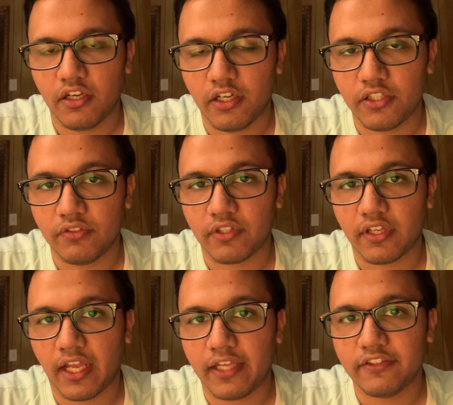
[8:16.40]
to the
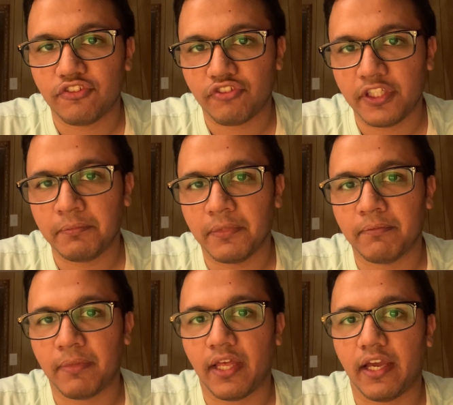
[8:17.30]
client's treatment
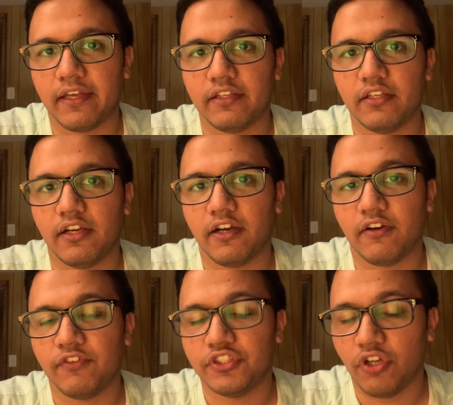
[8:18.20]
plan.
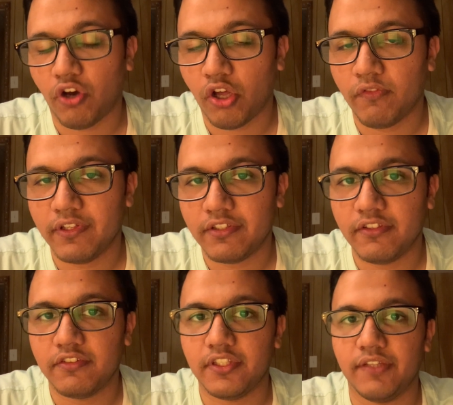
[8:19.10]
We should always
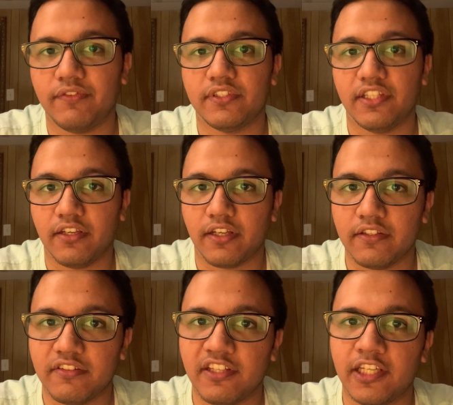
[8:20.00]
receive their
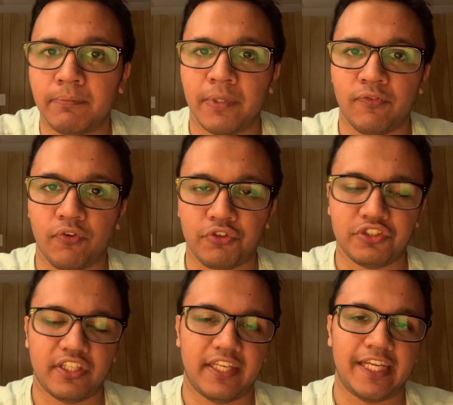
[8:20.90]
consent before
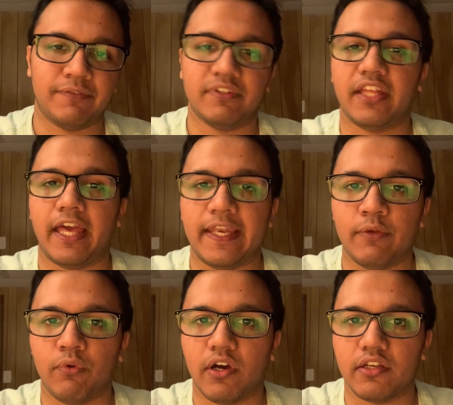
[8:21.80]
sharing it with
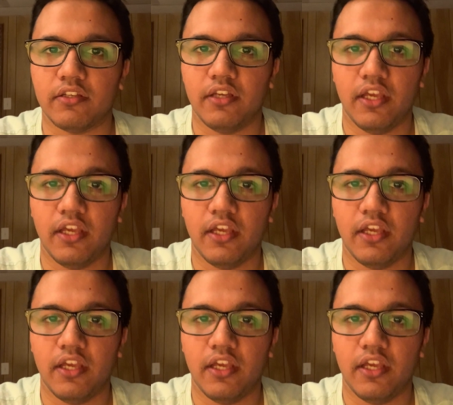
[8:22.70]
anyone.